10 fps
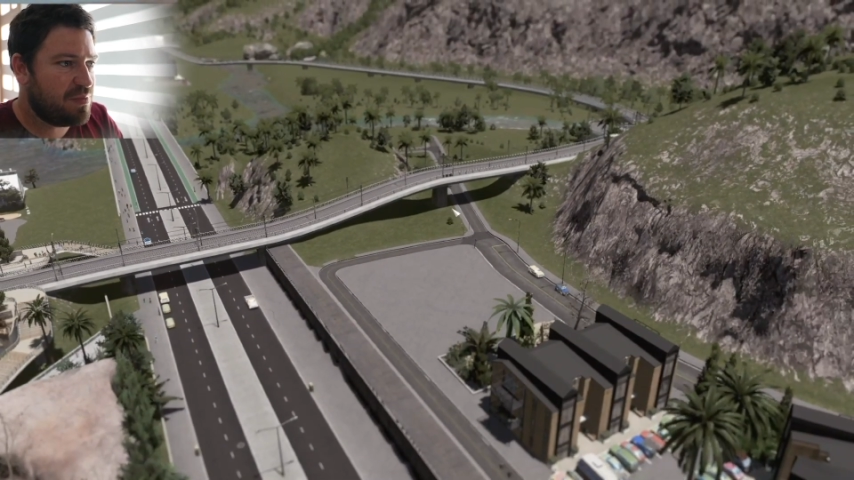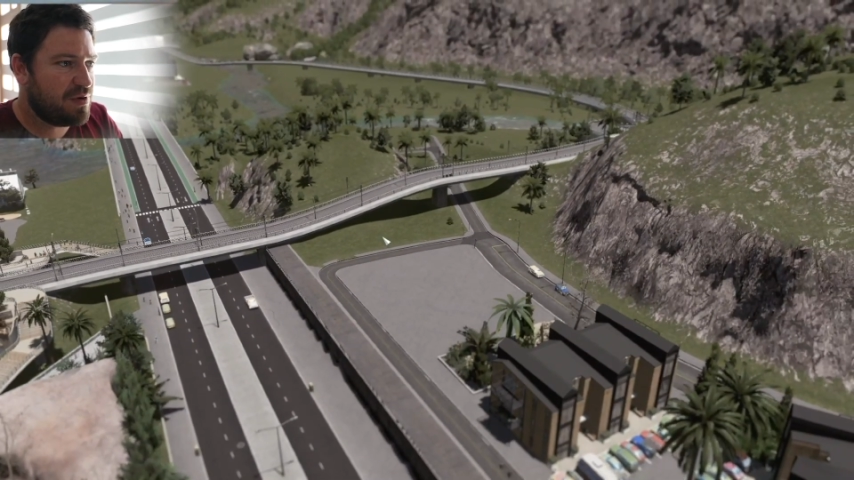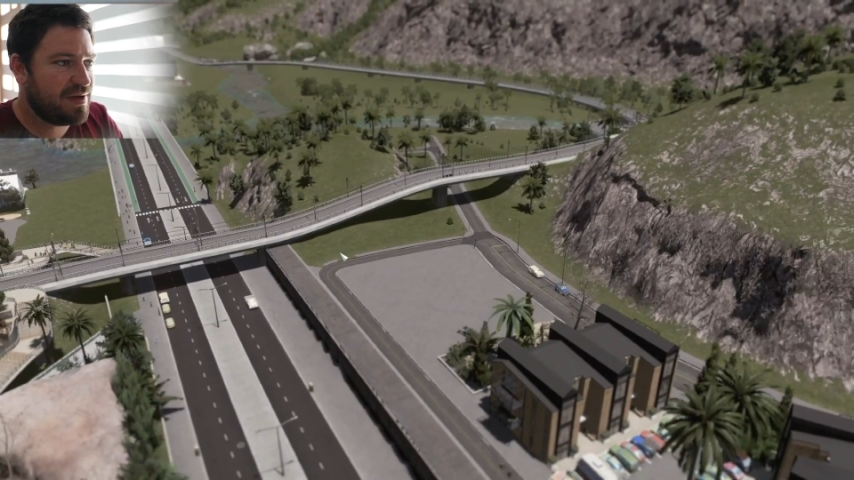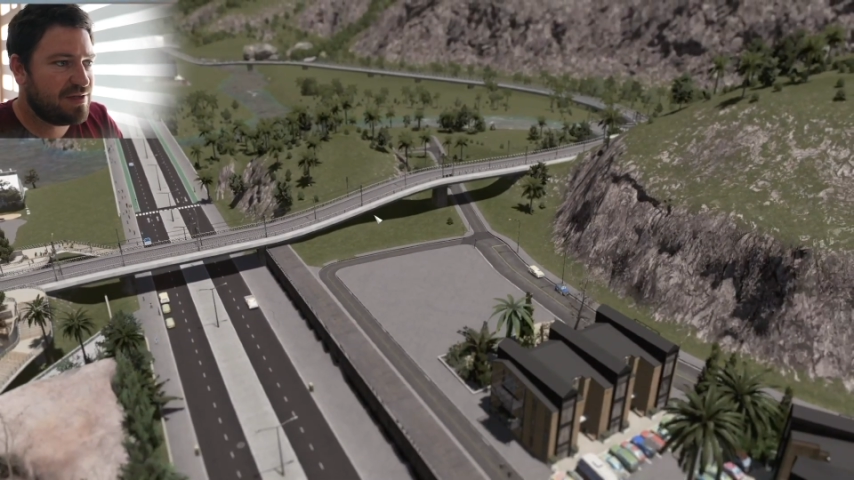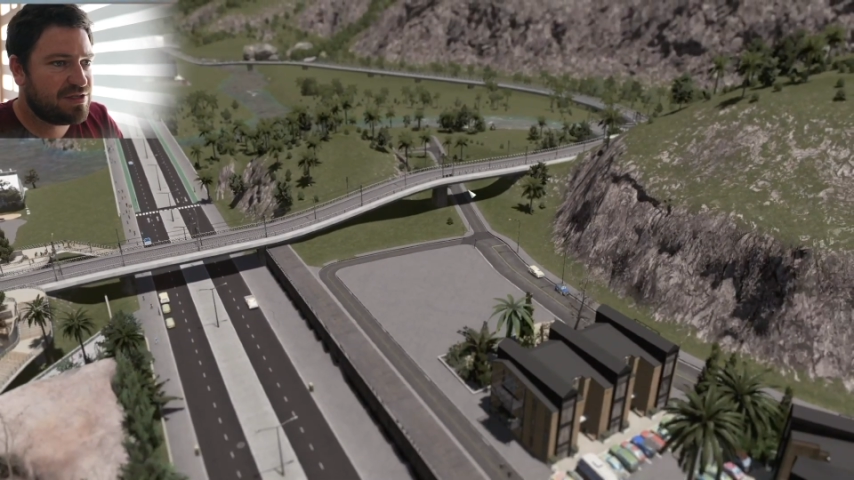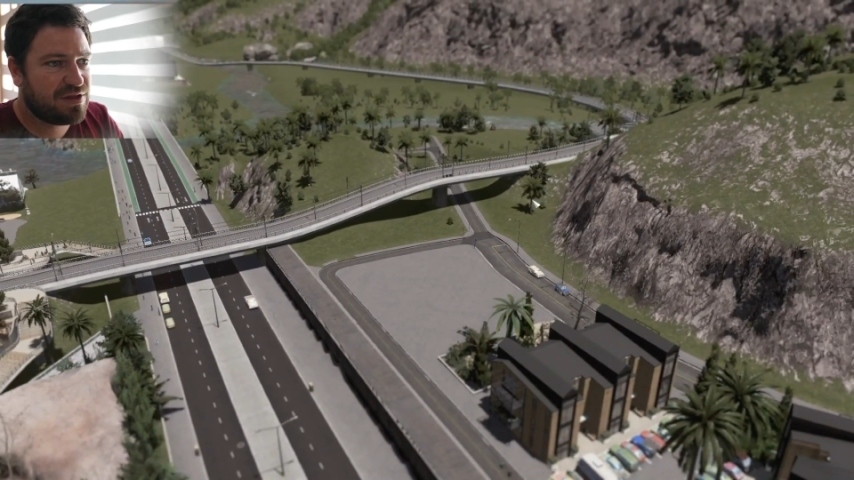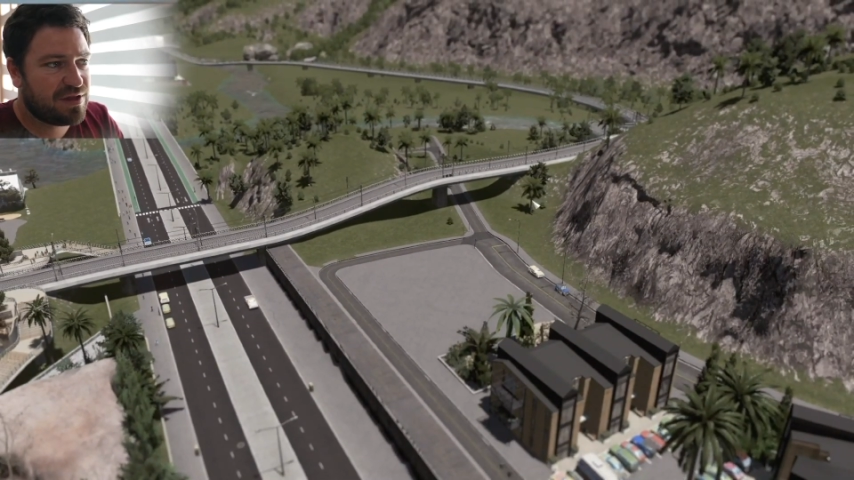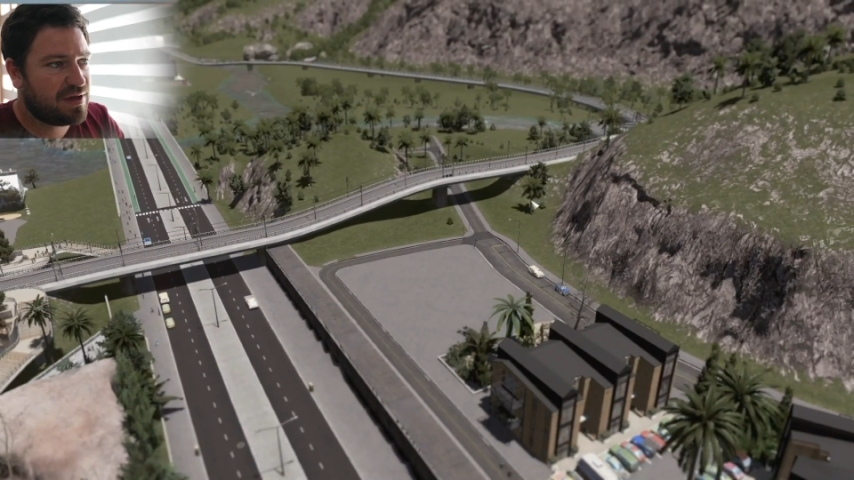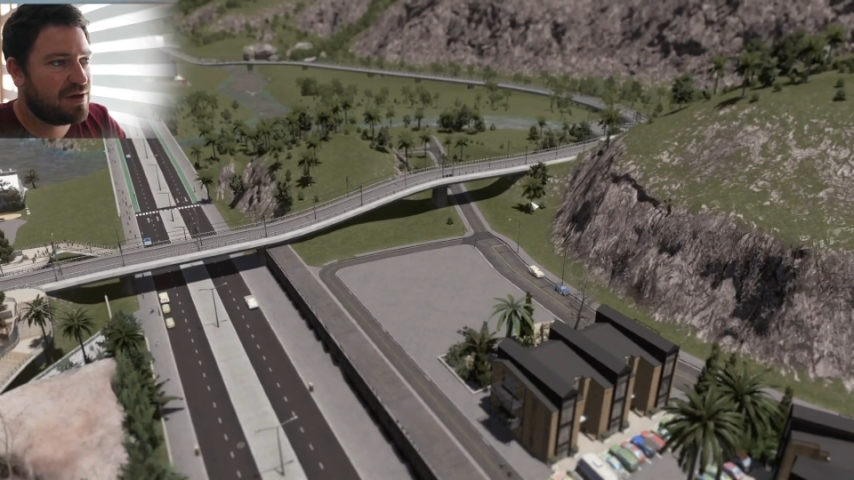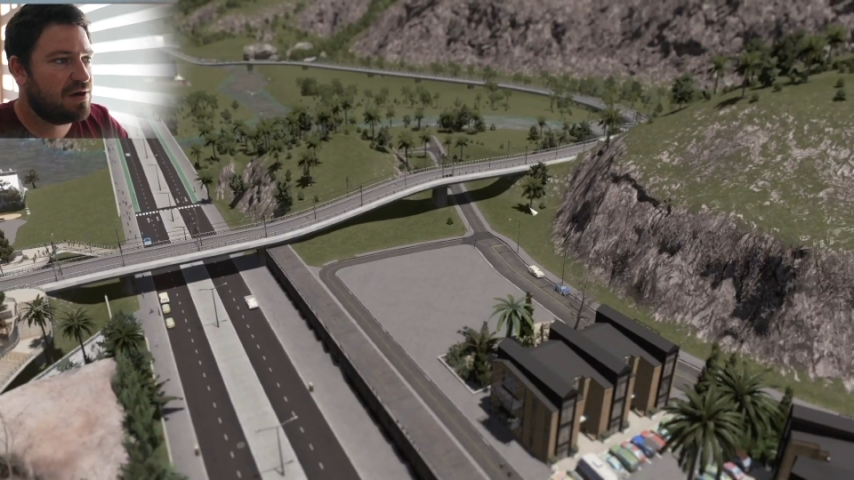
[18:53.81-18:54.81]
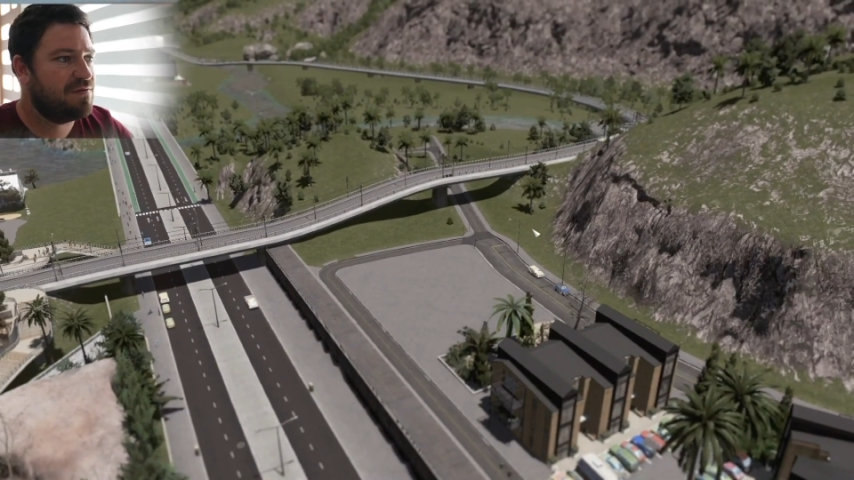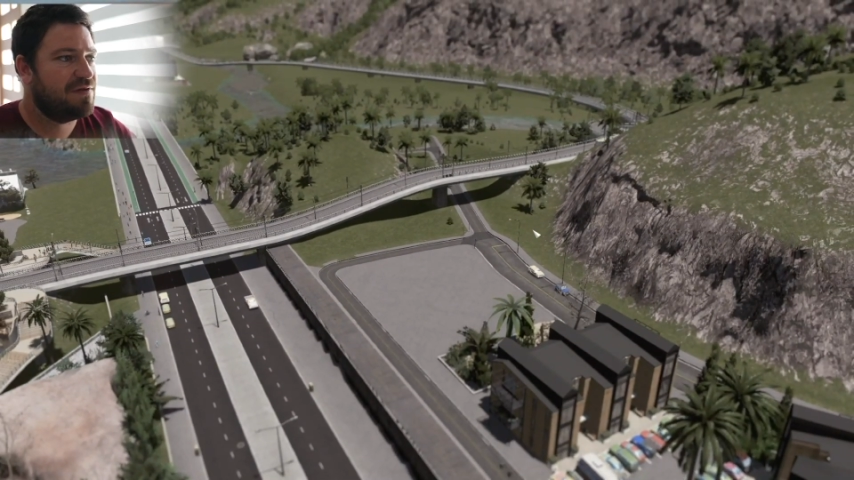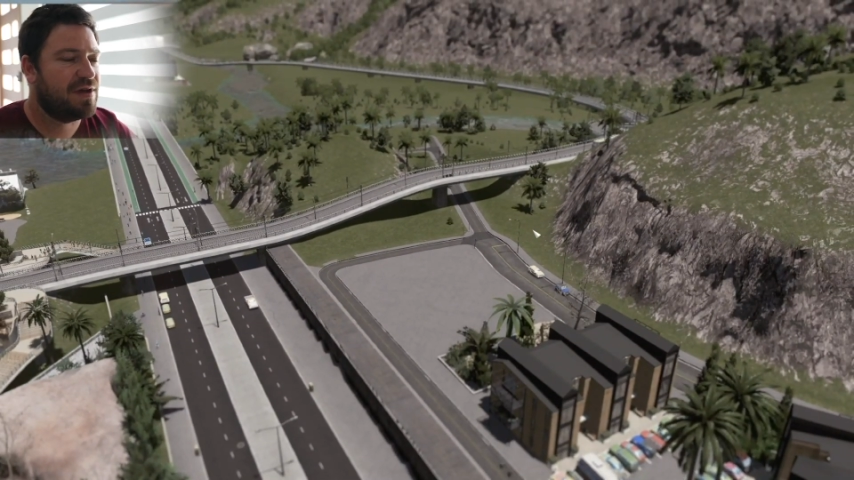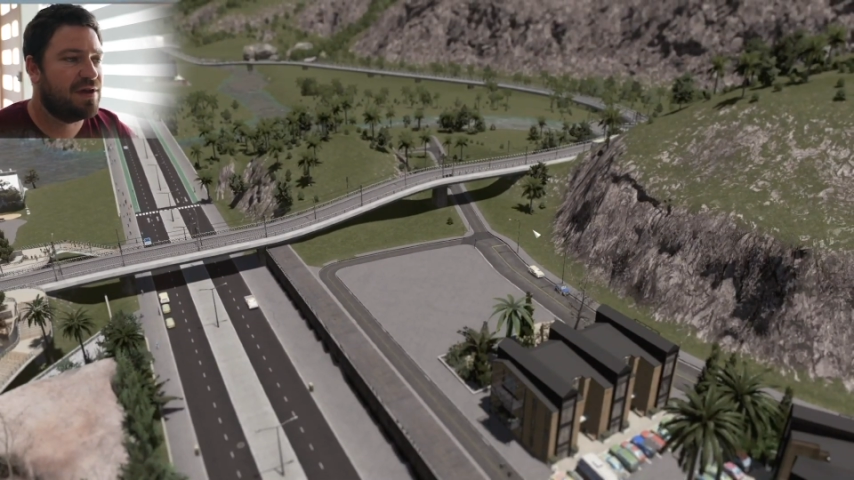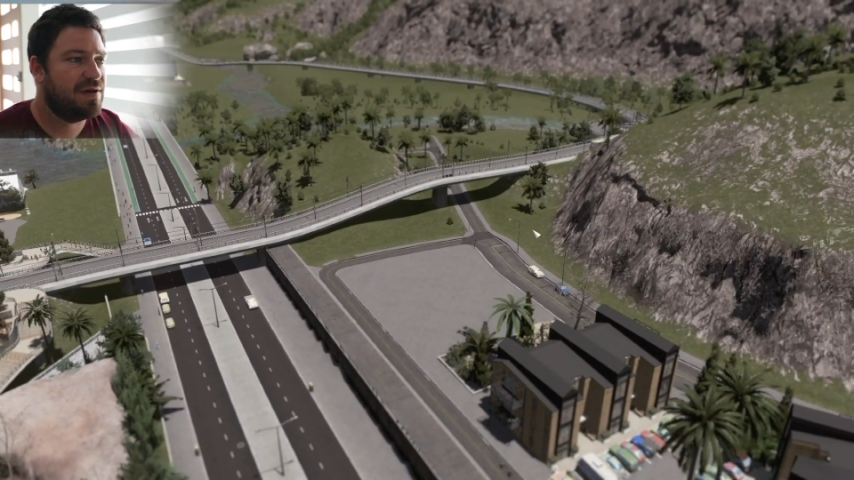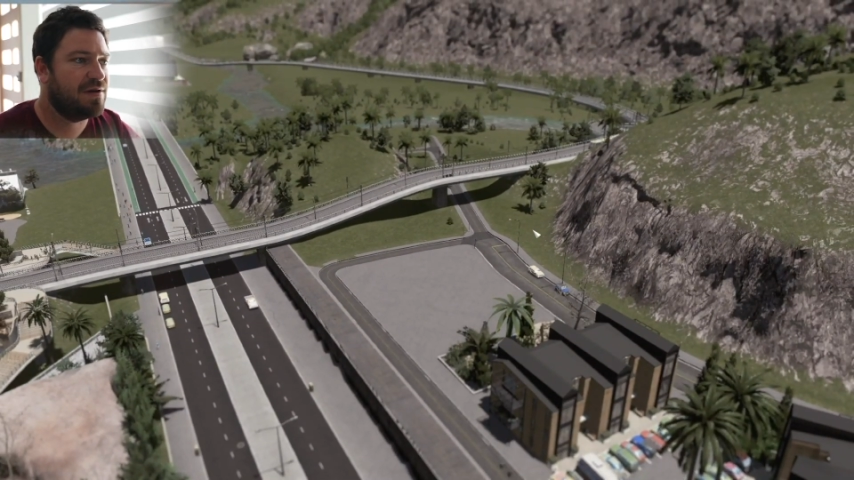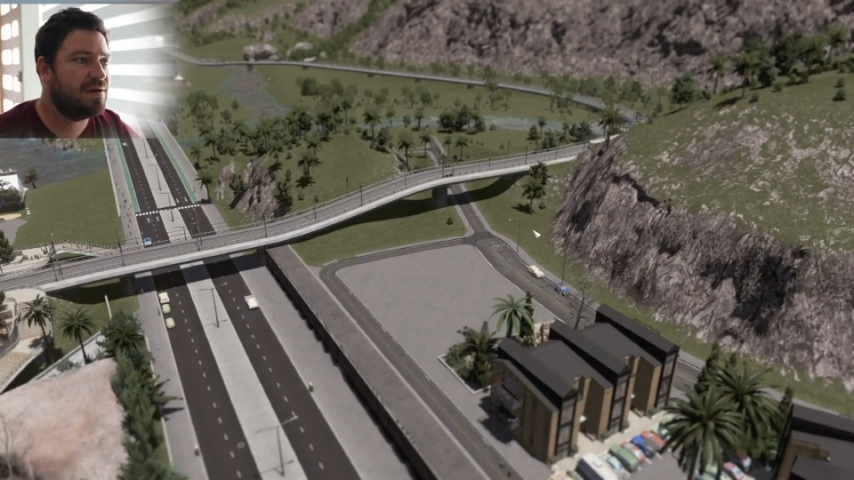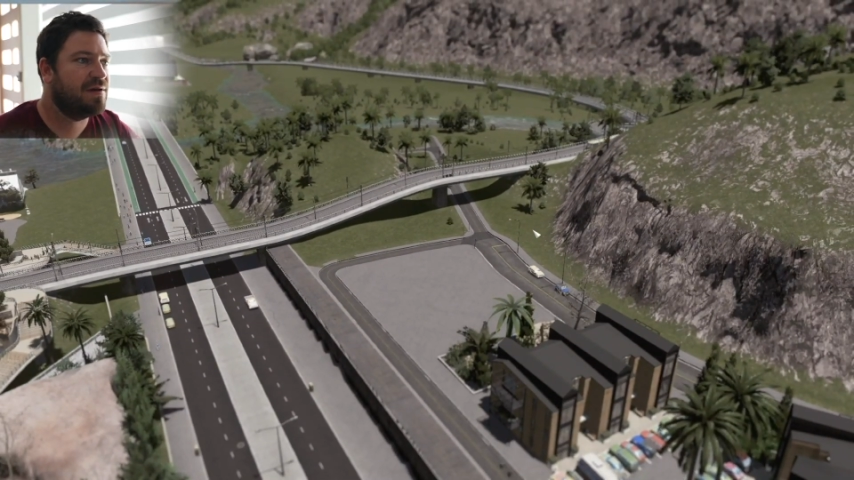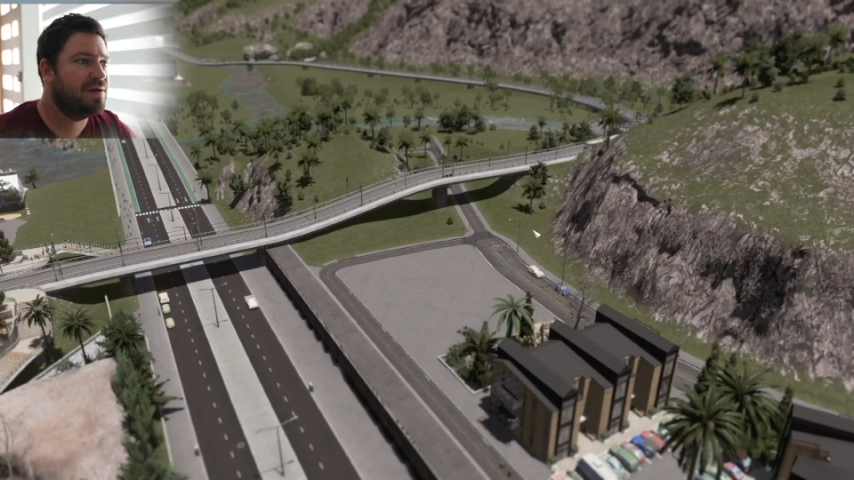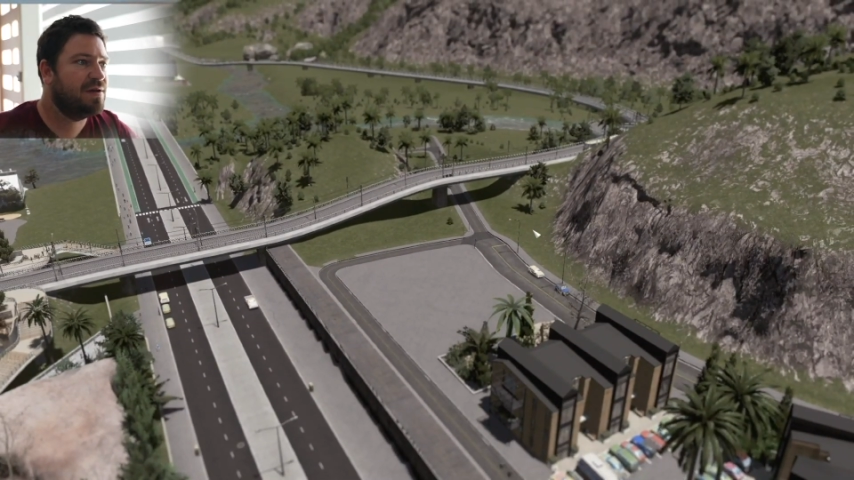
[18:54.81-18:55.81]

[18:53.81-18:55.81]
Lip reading: bridge thing over here